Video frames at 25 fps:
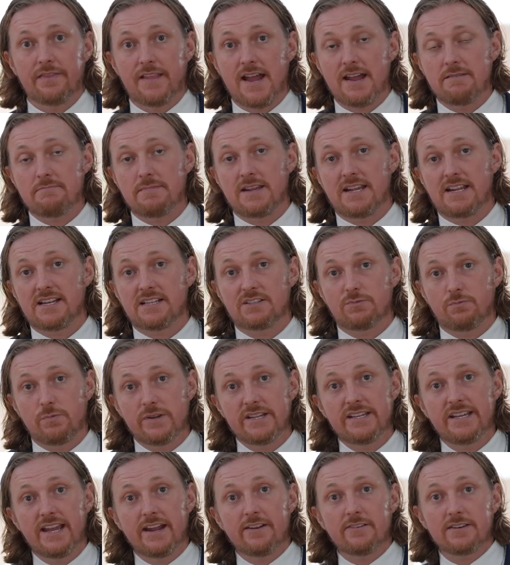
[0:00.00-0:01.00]
that means
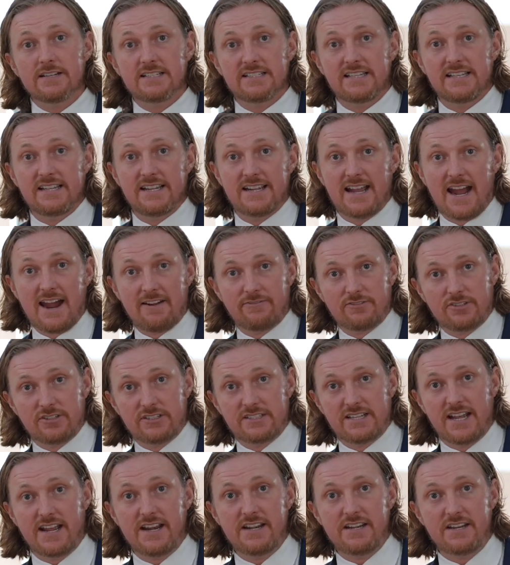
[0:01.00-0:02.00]
we guarantee
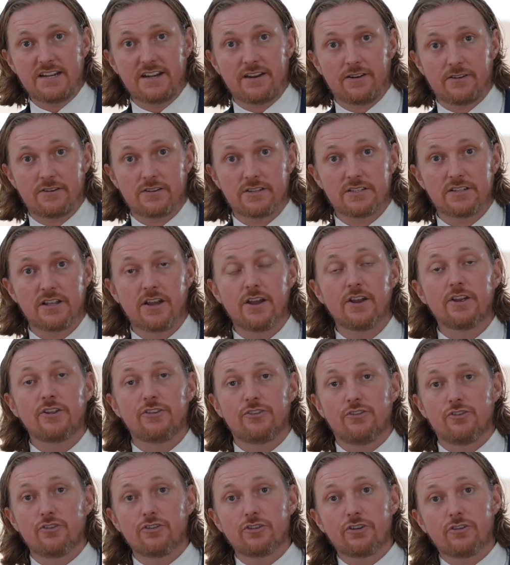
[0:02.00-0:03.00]
after 10 years,
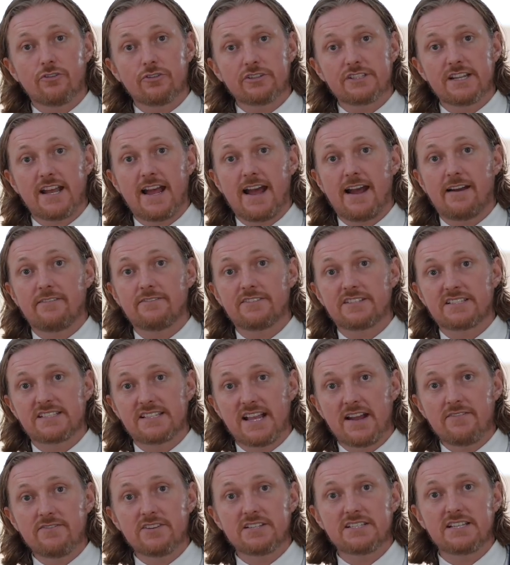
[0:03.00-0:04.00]
you're going to have
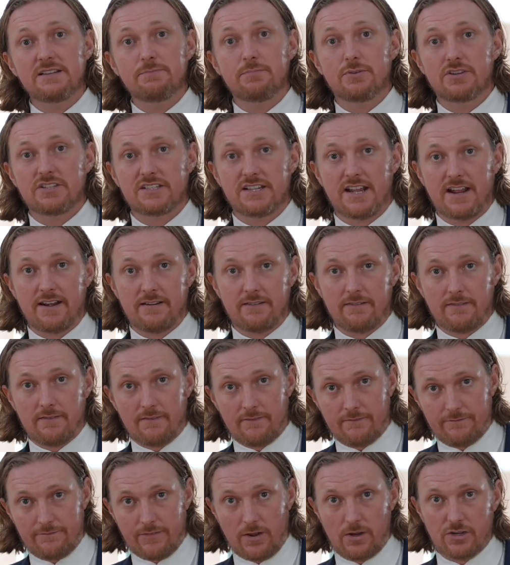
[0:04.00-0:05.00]

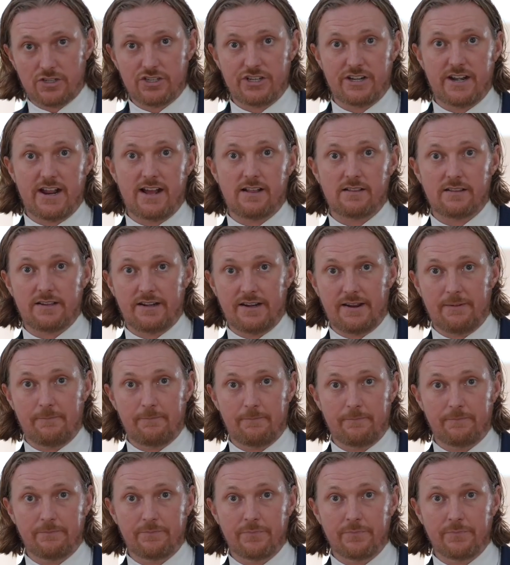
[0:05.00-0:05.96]
70% functionality.